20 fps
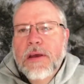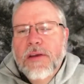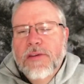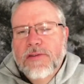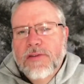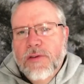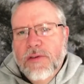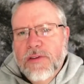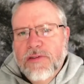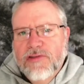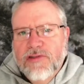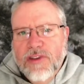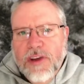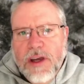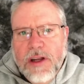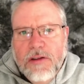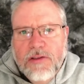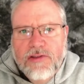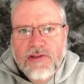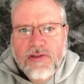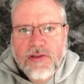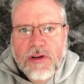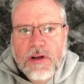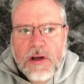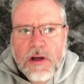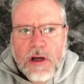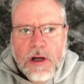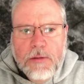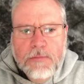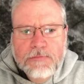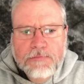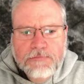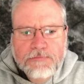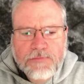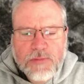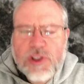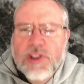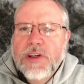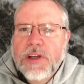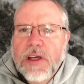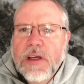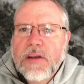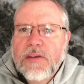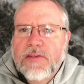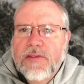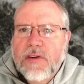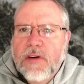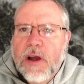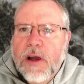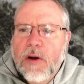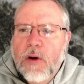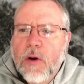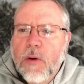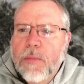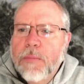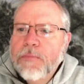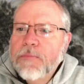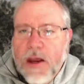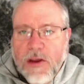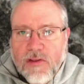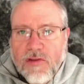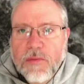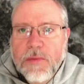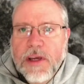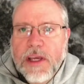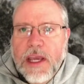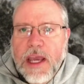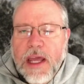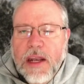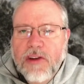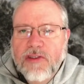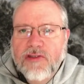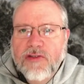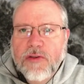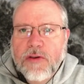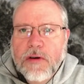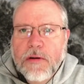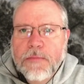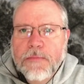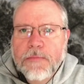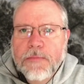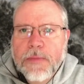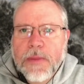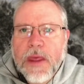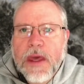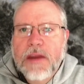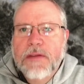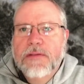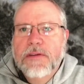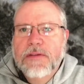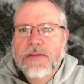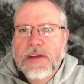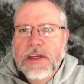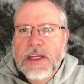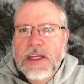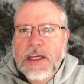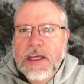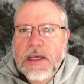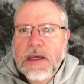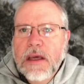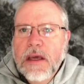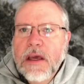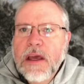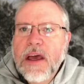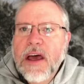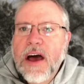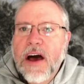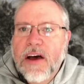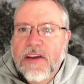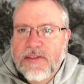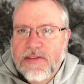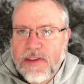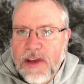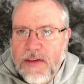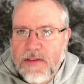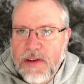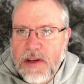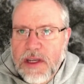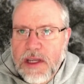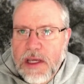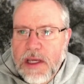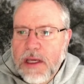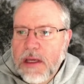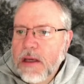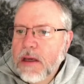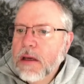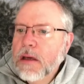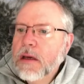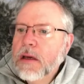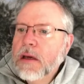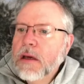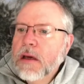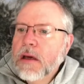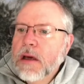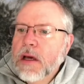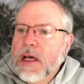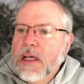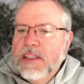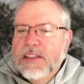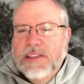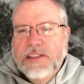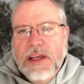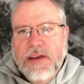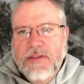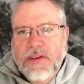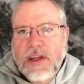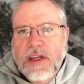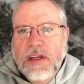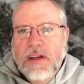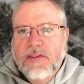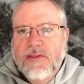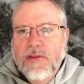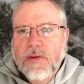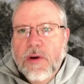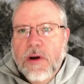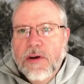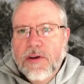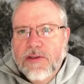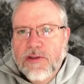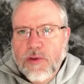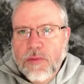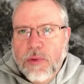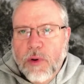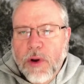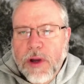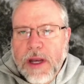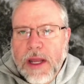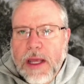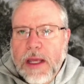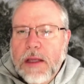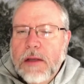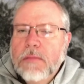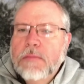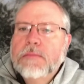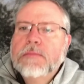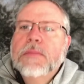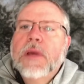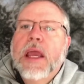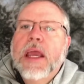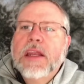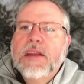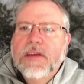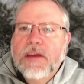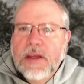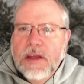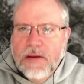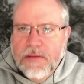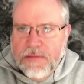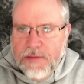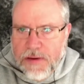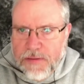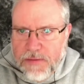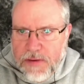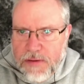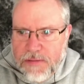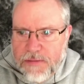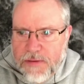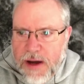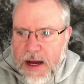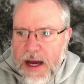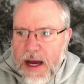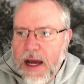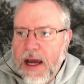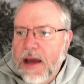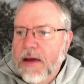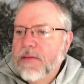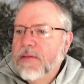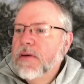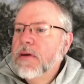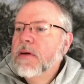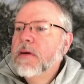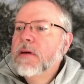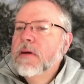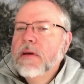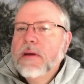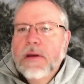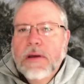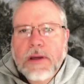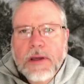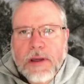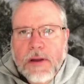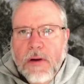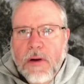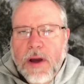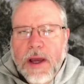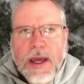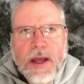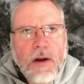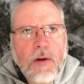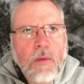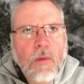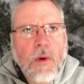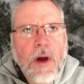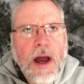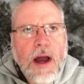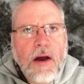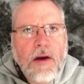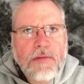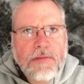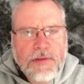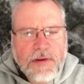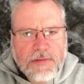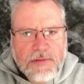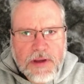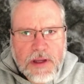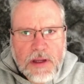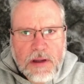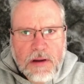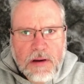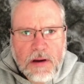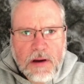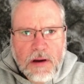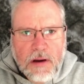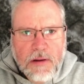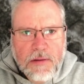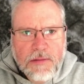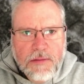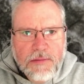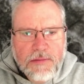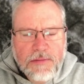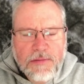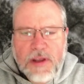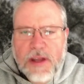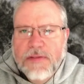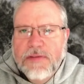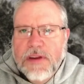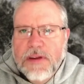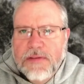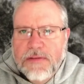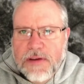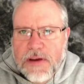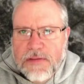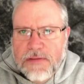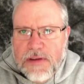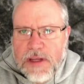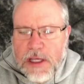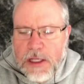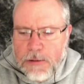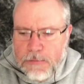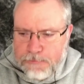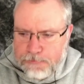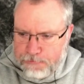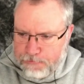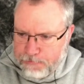So this channel should get us there, I hope. I used to be a Canon shooter. I had a 50D, a 7D, 70 to 200 2.8, 18 to 55. You know, I had a 50 nifty 50.